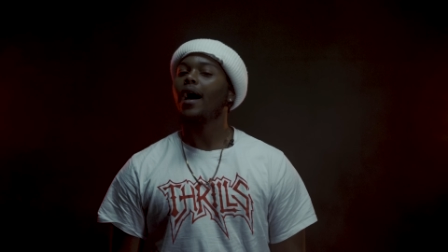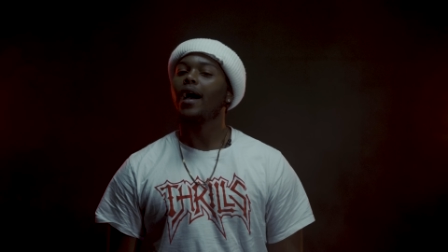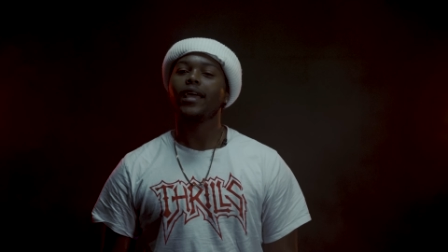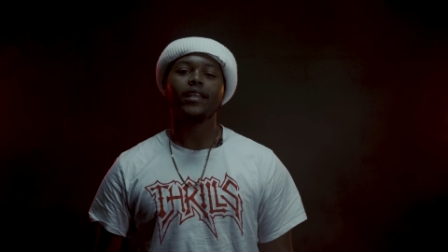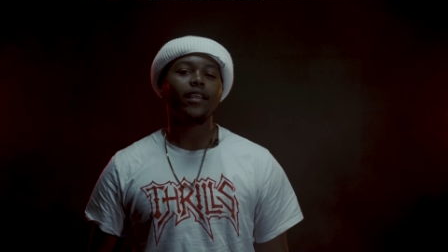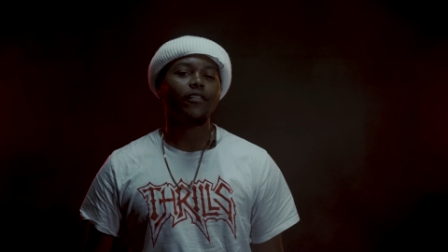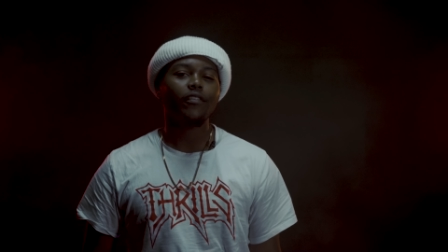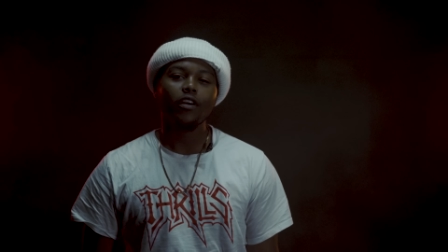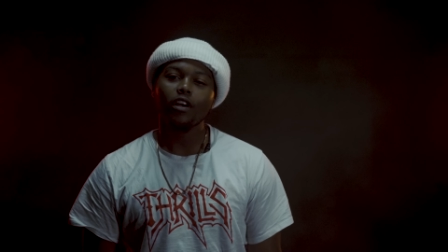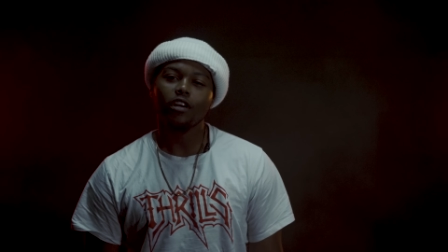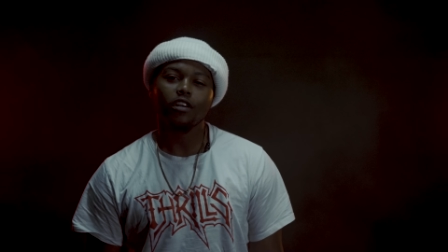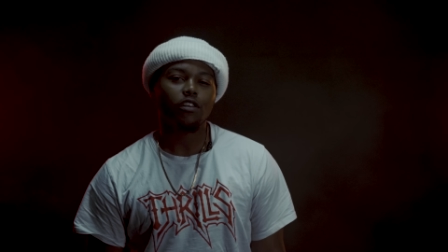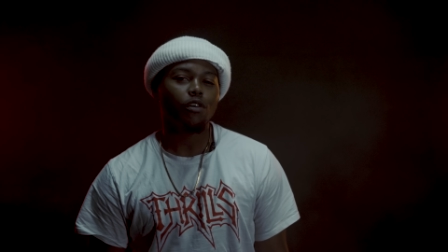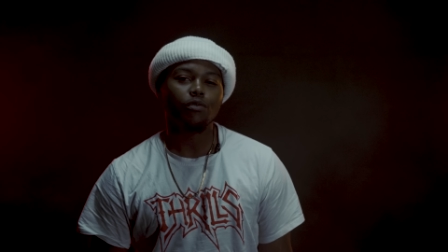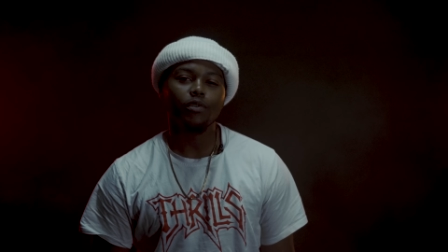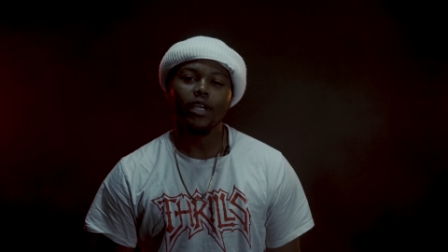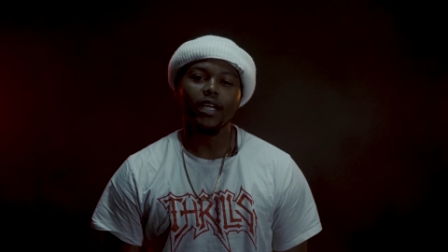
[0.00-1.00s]
I ain't never heard
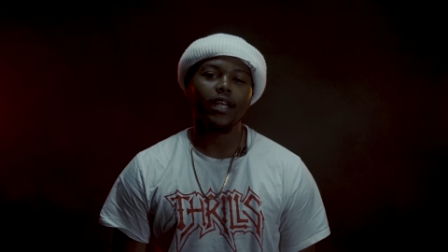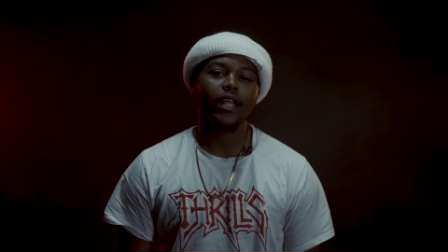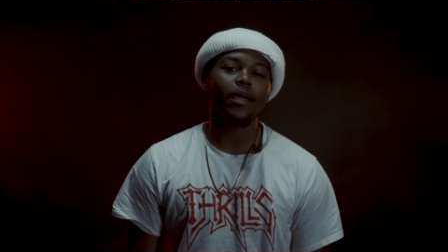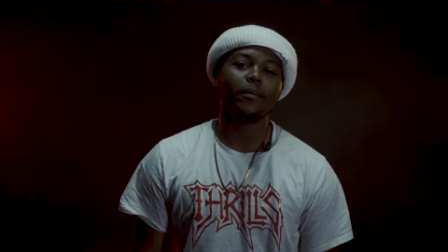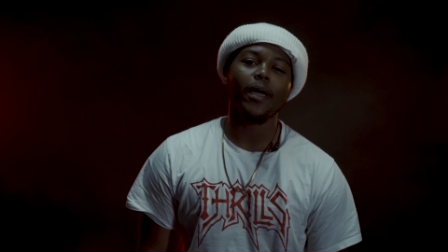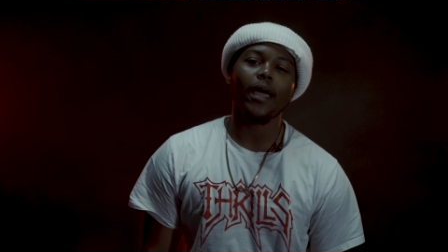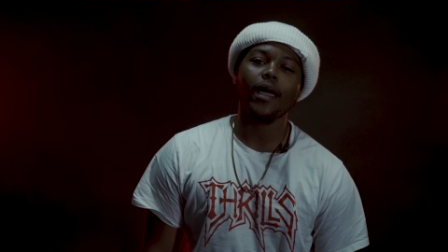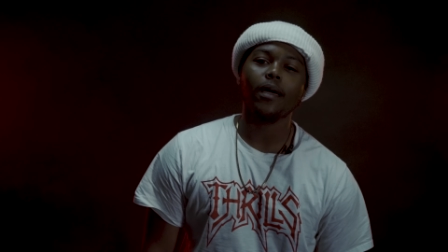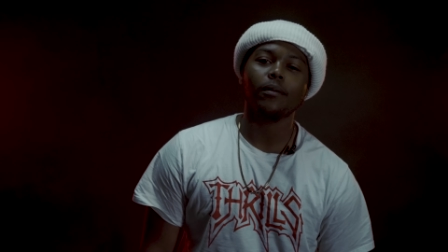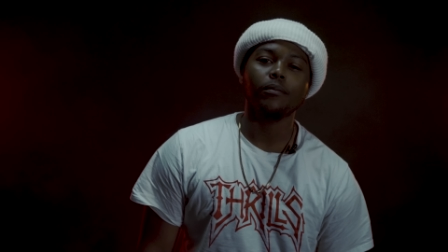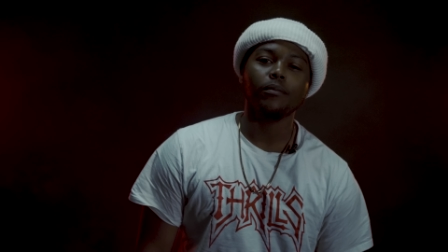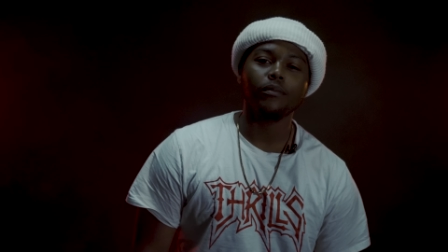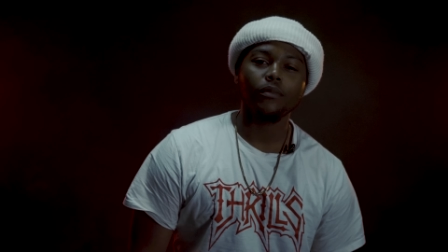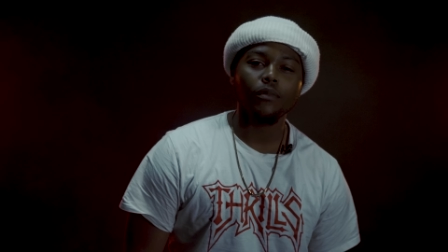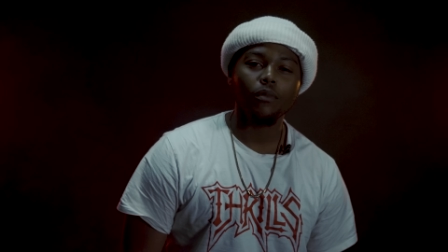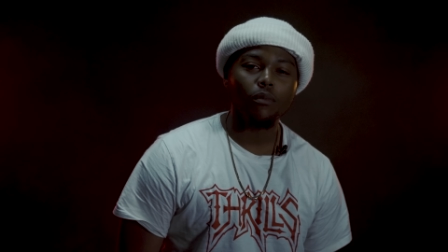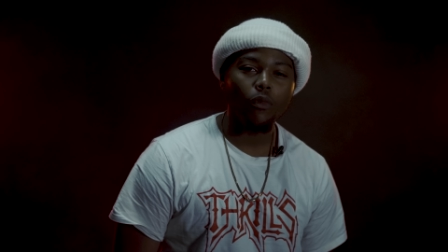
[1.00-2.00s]
of no nigga named M.
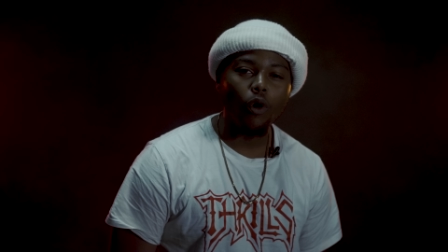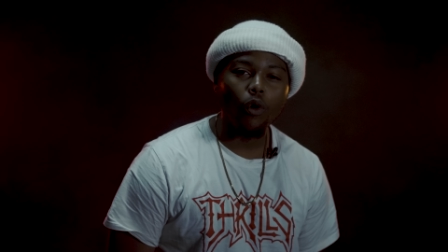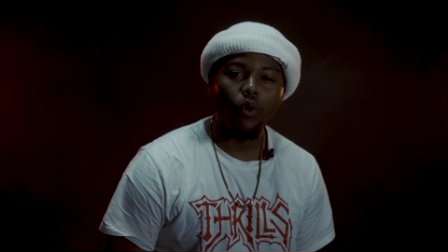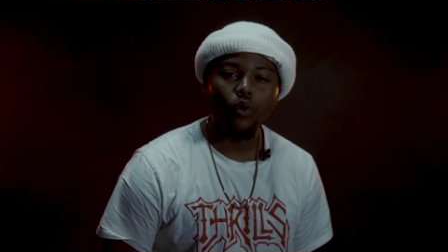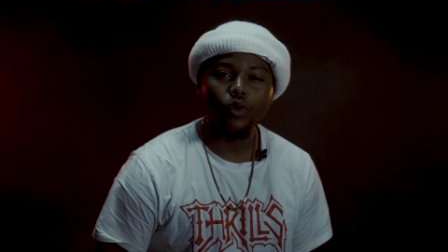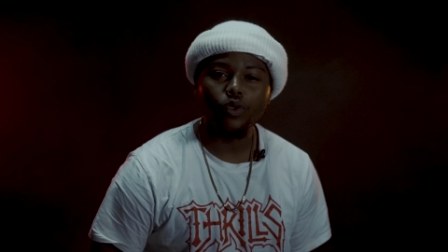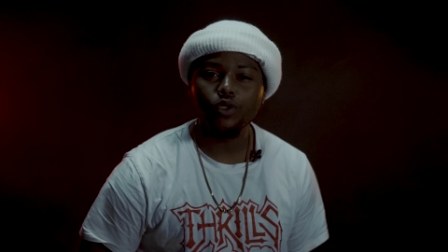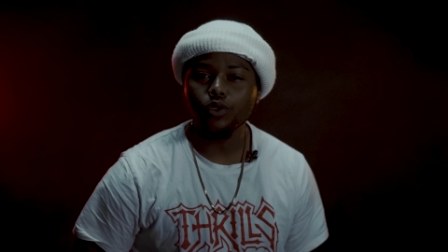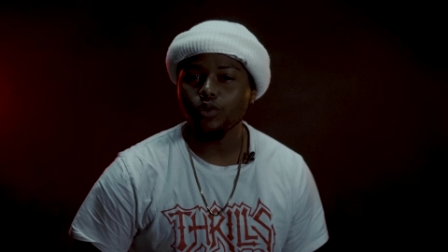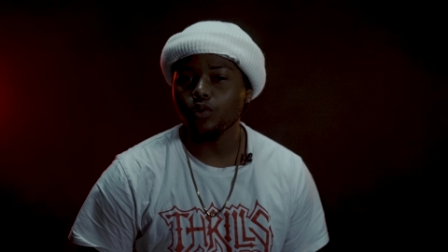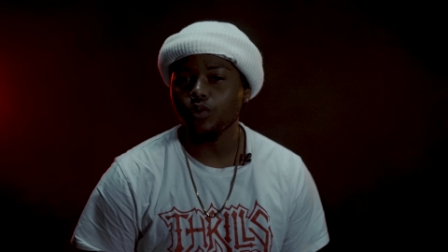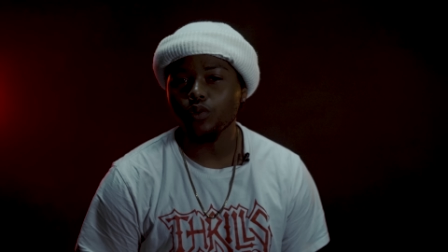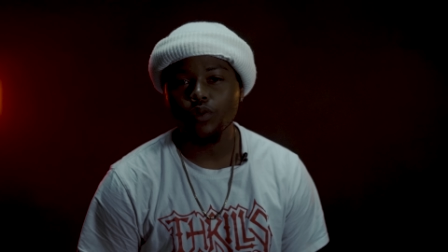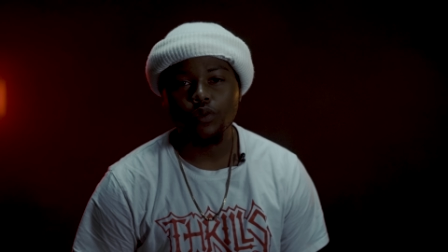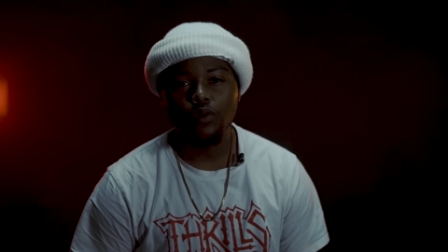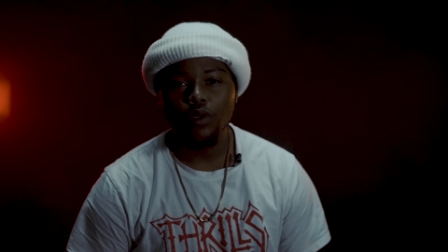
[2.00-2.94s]
But who is you?